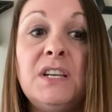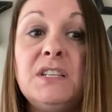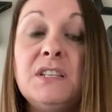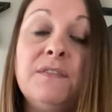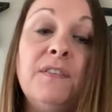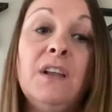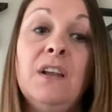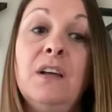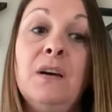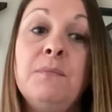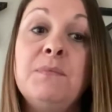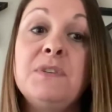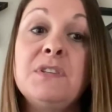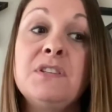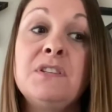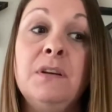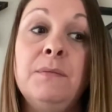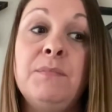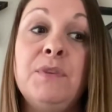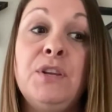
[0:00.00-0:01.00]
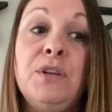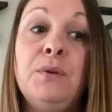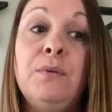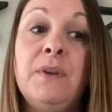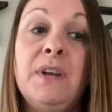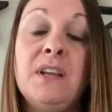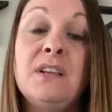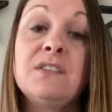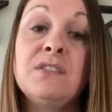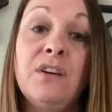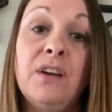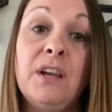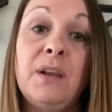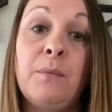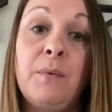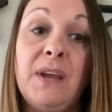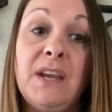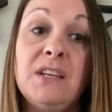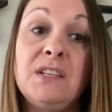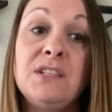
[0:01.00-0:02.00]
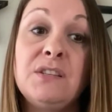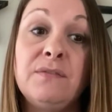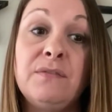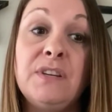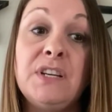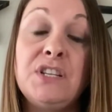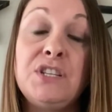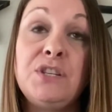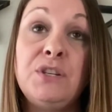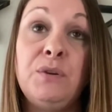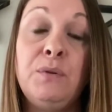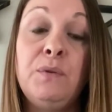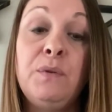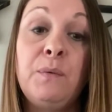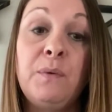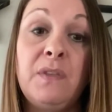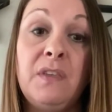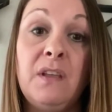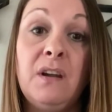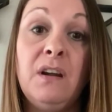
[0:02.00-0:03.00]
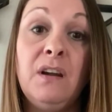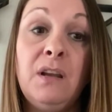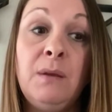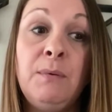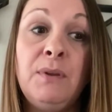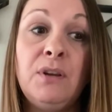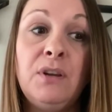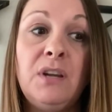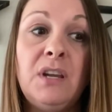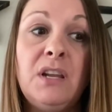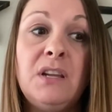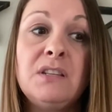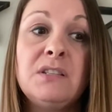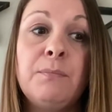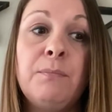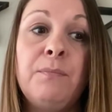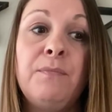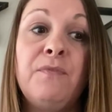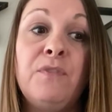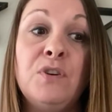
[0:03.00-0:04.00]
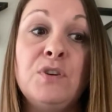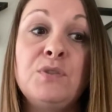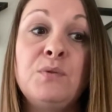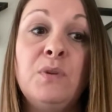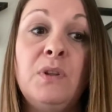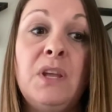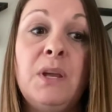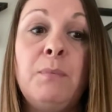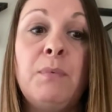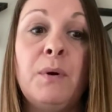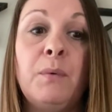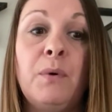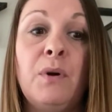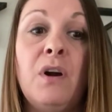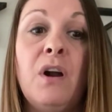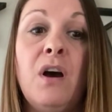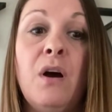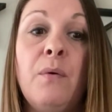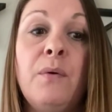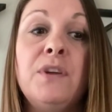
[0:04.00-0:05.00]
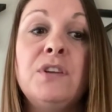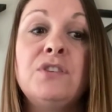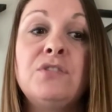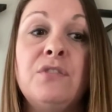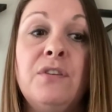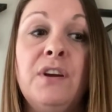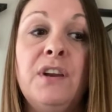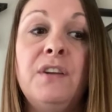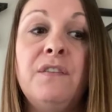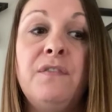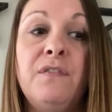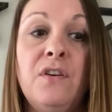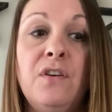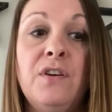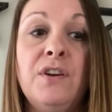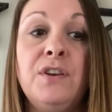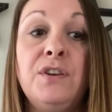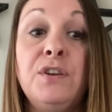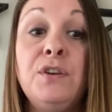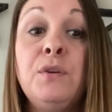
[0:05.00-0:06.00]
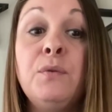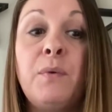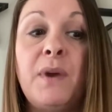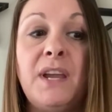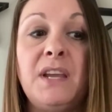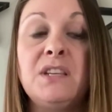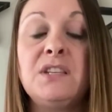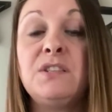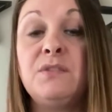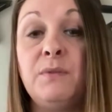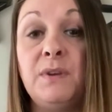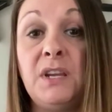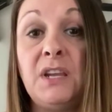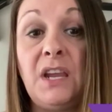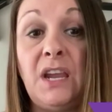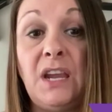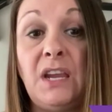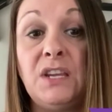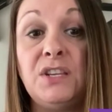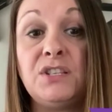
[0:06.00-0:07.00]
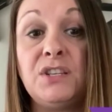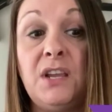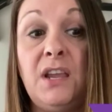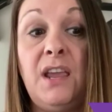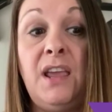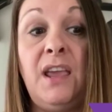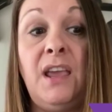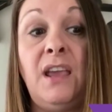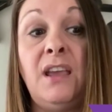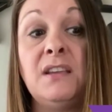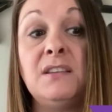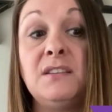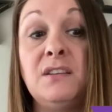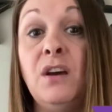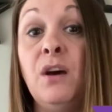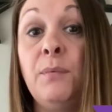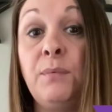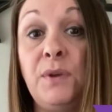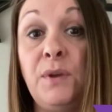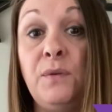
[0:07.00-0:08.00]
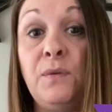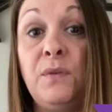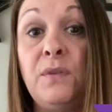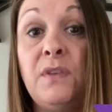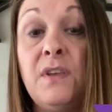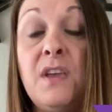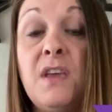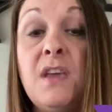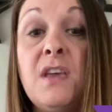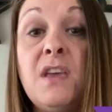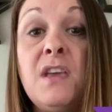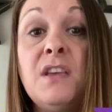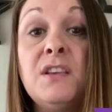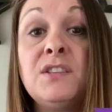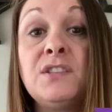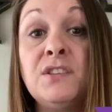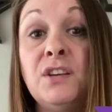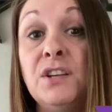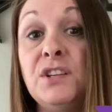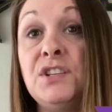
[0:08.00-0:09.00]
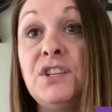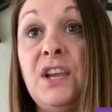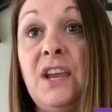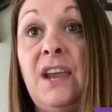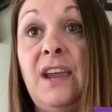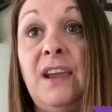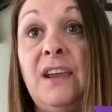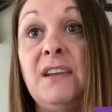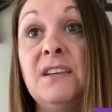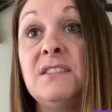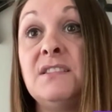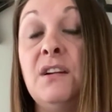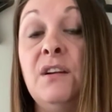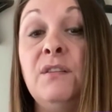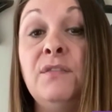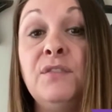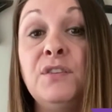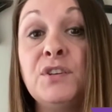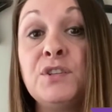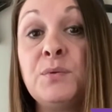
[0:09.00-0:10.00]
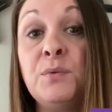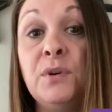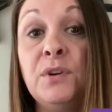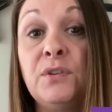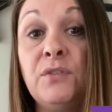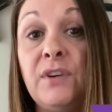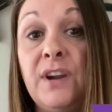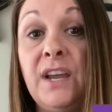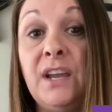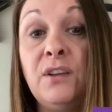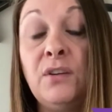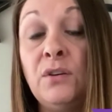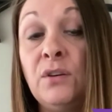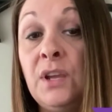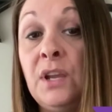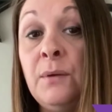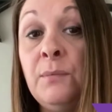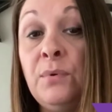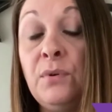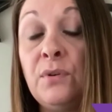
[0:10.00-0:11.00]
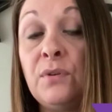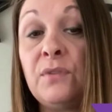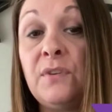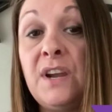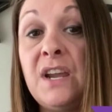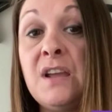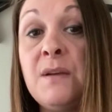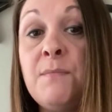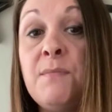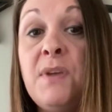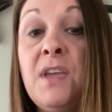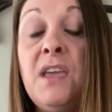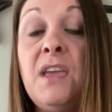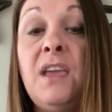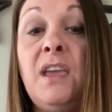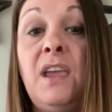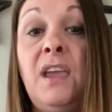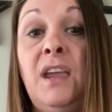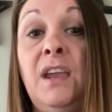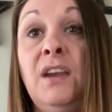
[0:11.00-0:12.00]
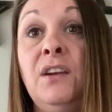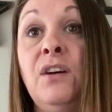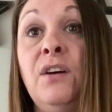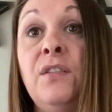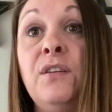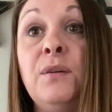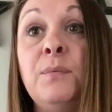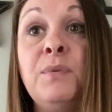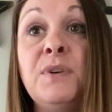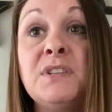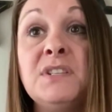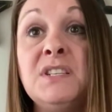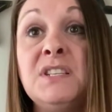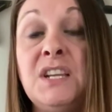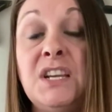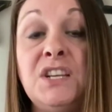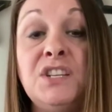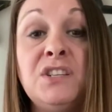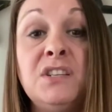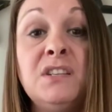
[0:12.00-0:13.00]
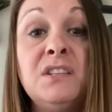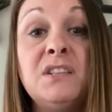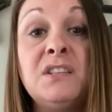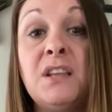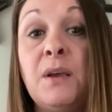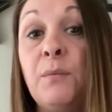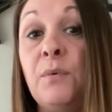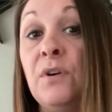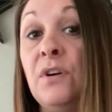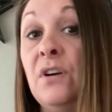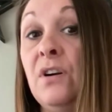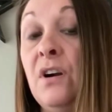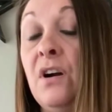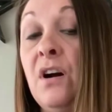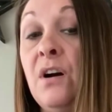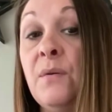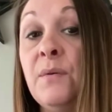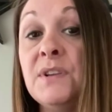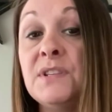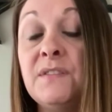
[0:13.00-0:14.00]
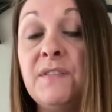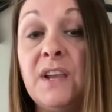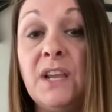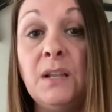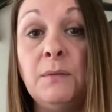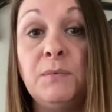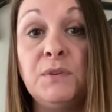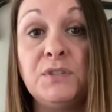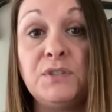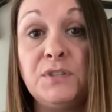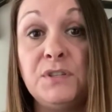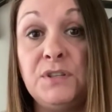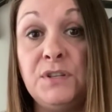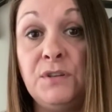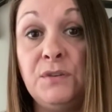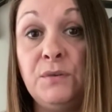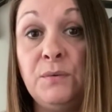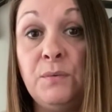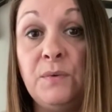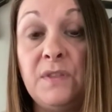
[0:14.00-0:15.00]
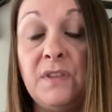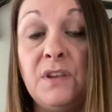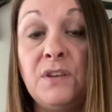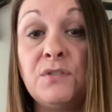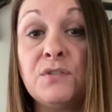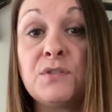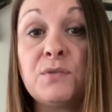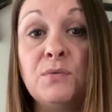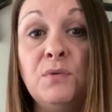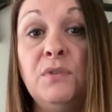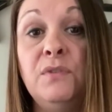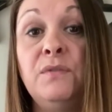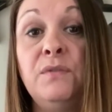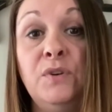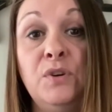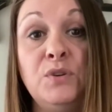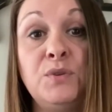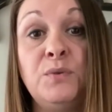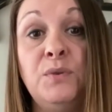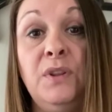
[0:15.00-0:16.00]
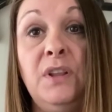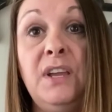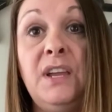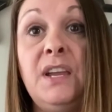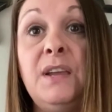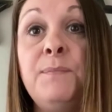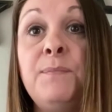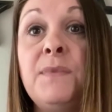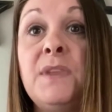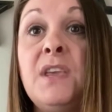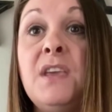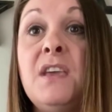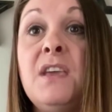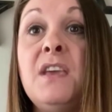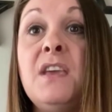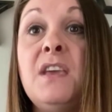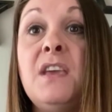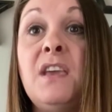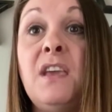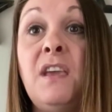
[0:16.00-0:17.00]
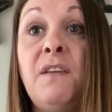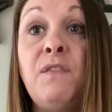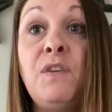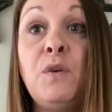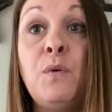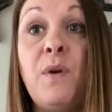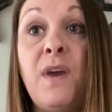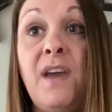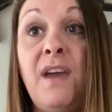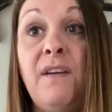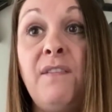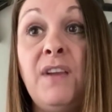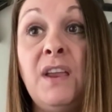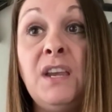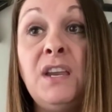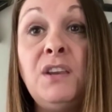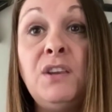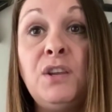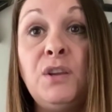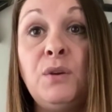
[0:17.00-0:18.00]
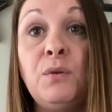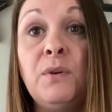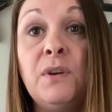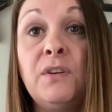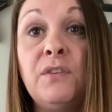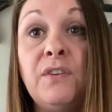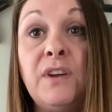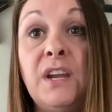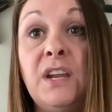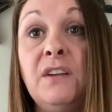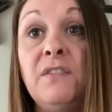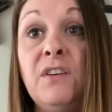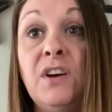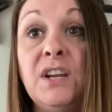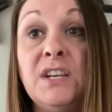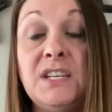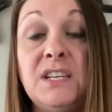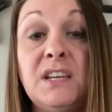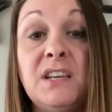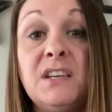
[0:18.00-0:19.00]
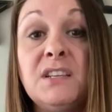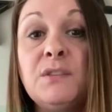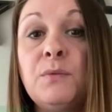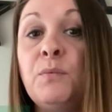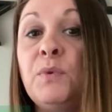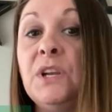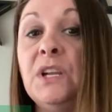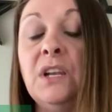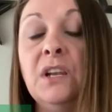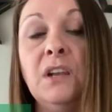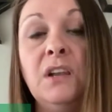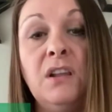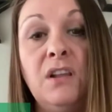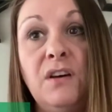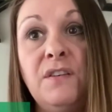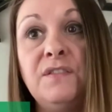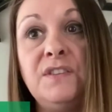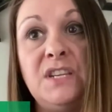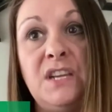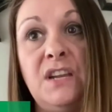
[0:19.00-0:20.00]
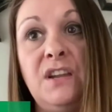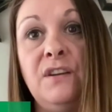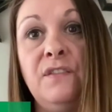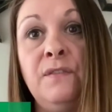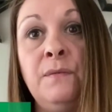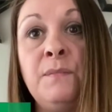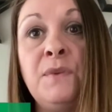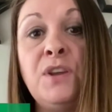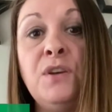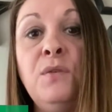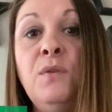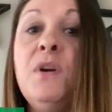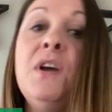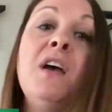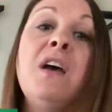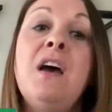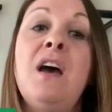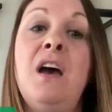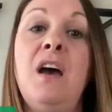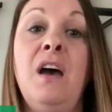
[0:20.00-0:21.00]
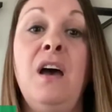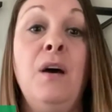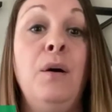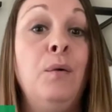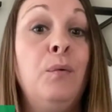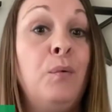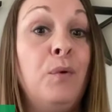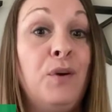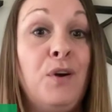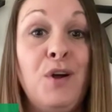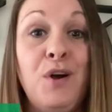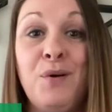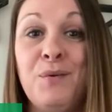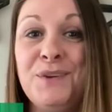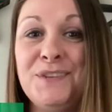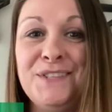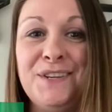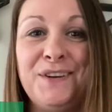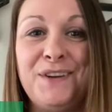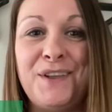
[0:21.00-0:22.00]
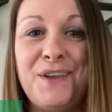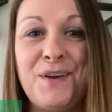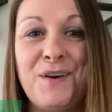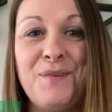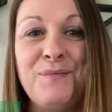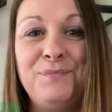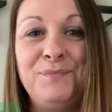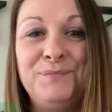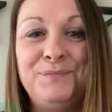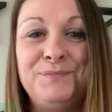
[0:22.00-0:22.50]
developed some new and exciting ways to reach youth within our communities virtually, but we're always trying to find new ways to engage and help youth, such as our virtual grad cooking program and other presentations that we're always available to do within your school virtually. If you have any new and creative ideas, we'd love to hear from you. We're always here to help.